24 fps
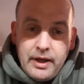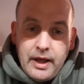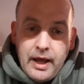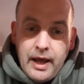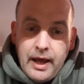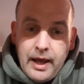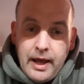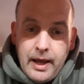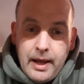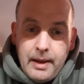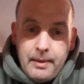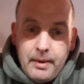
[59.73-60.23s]

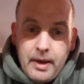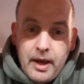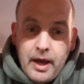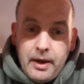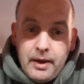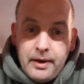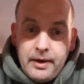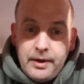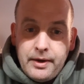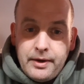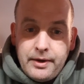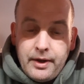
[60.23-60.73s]

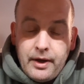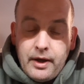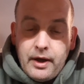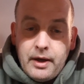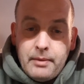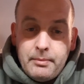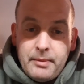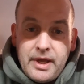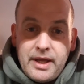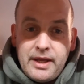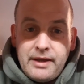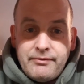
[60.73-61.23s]
and
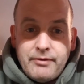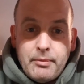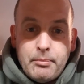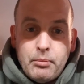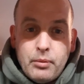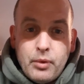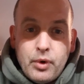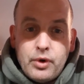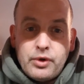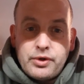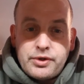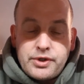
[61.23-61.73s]
I'm even
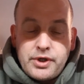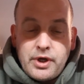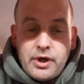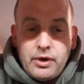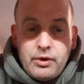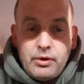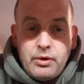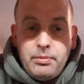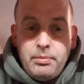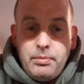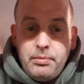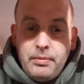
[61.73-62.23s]
more
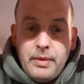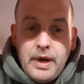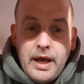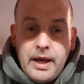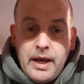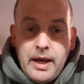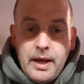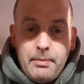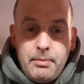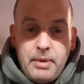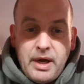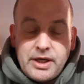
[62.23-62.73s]
so
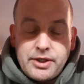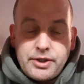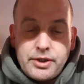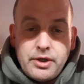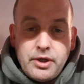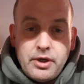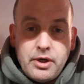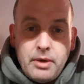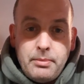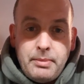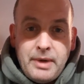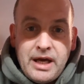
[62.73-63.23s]

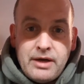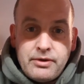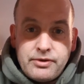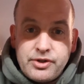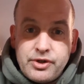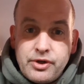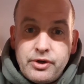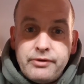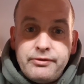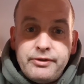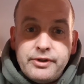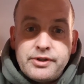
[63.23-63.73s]
passionate about
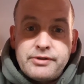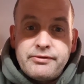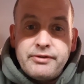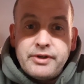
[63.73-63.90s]
surface